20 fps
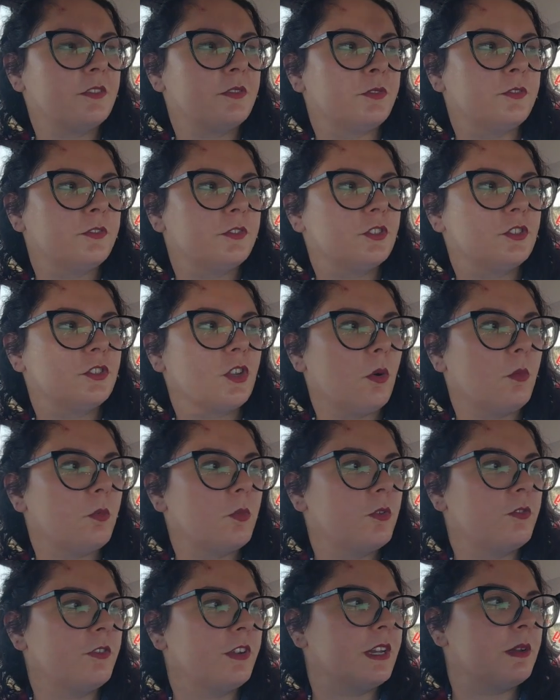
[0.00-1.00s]
of stop
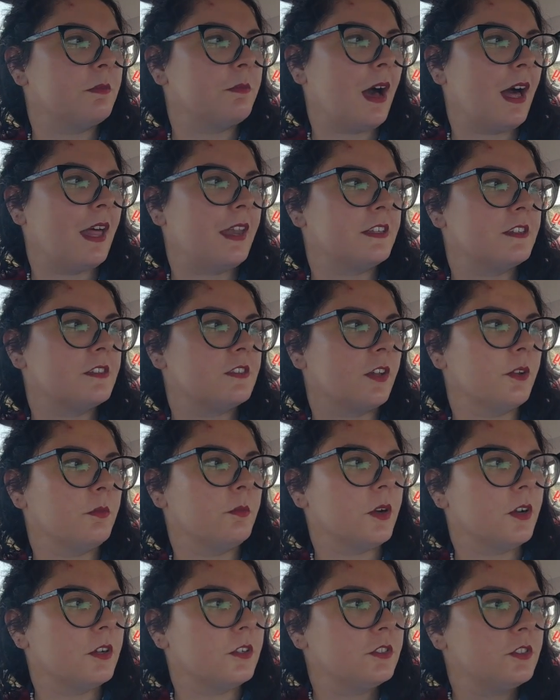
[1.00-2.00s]
worrying about it so
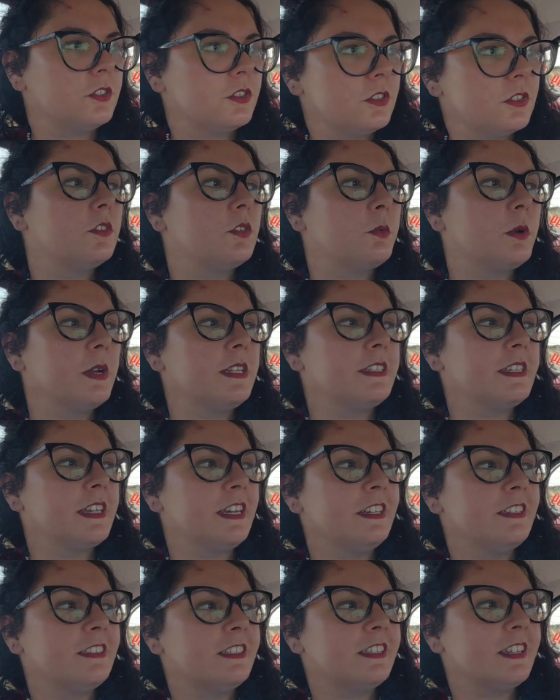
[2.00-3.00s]
much. So we
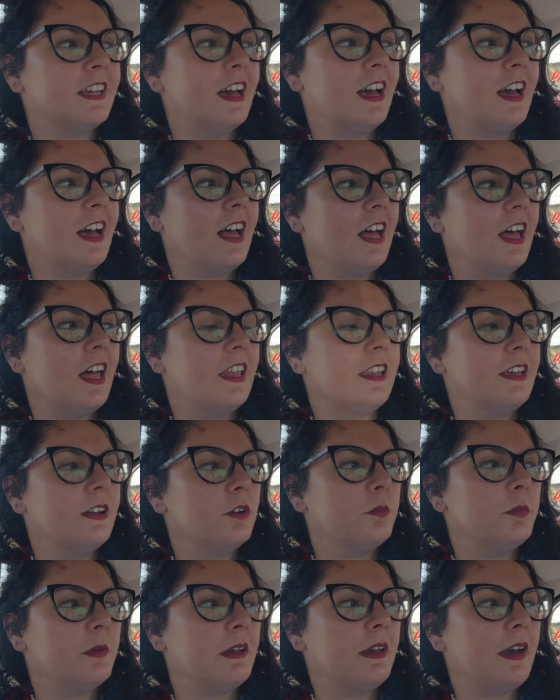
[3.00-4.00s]
did a
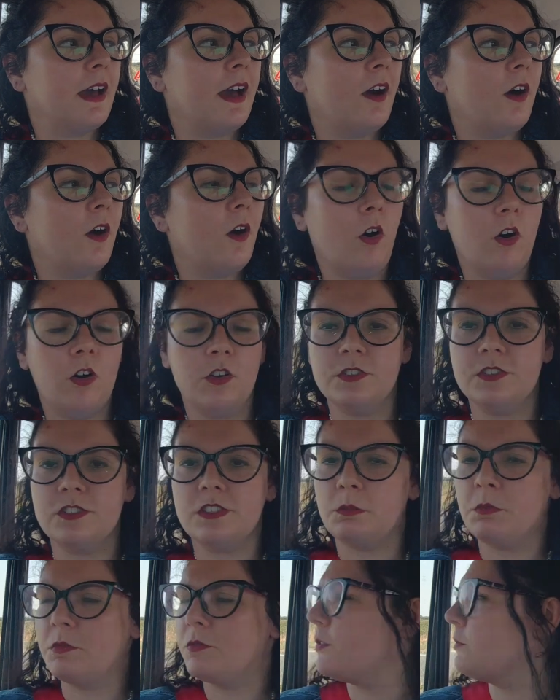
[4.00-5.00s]
little bit on
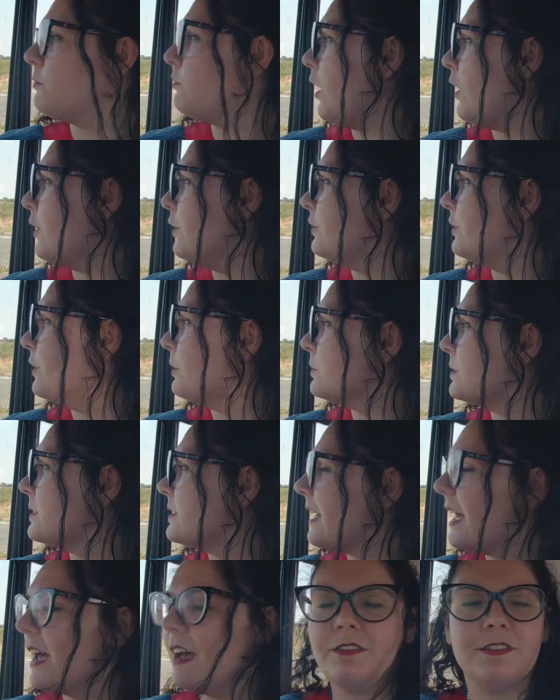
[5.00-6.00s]
some of the road that was
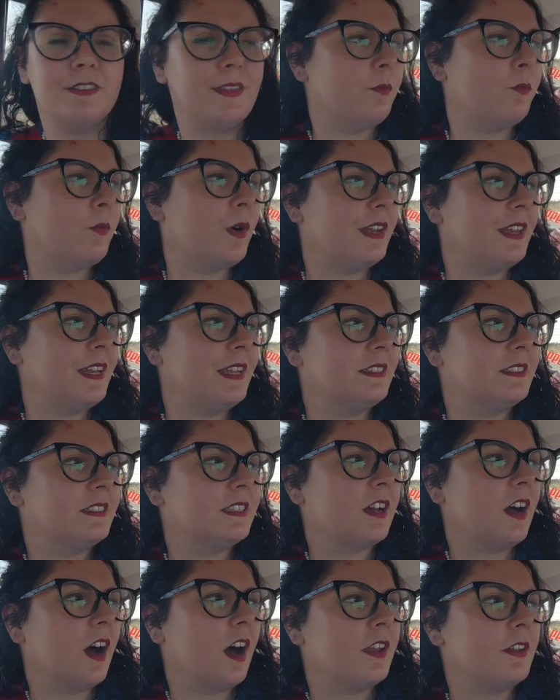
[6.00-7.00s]
there, and then went
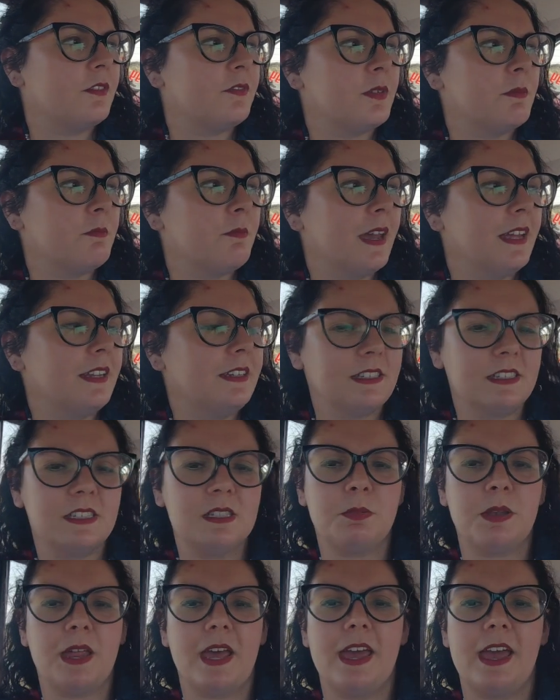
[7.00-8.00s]
into kind of the main
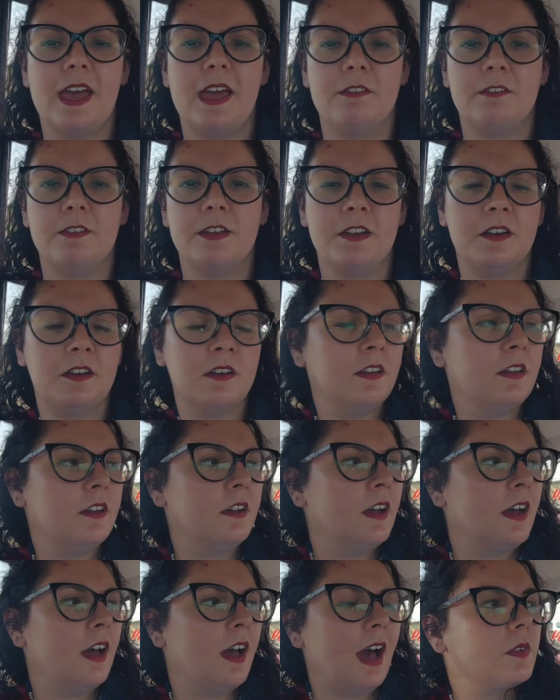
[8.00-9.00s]
display area.
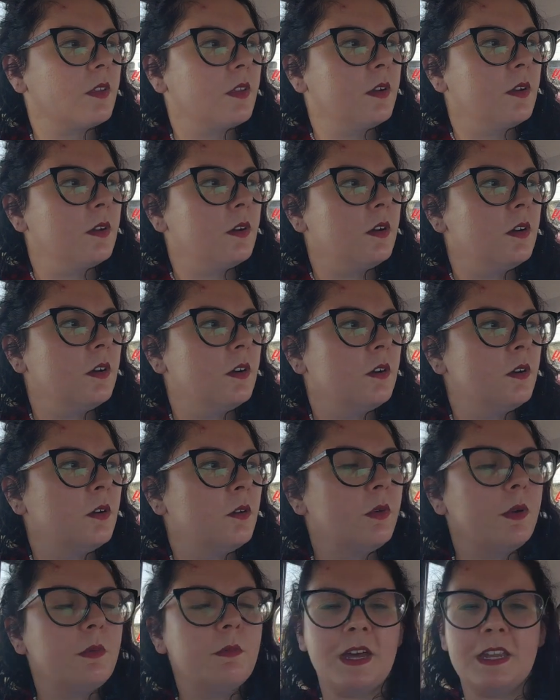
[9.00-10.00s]

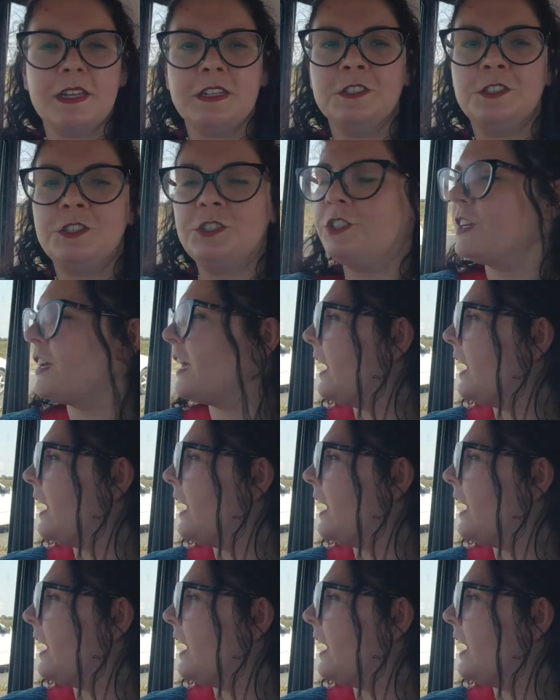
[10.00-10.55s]
We managed to